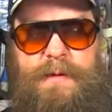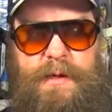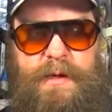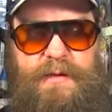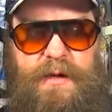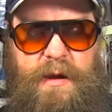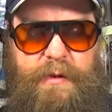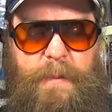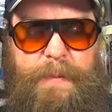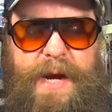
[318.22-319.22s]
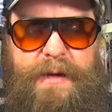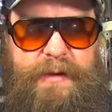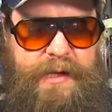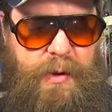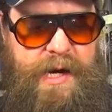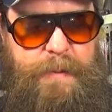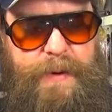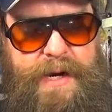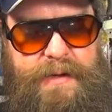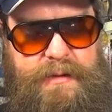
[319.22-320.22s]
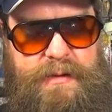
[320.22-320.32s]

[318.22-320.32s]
Here's another Bagley crankbait.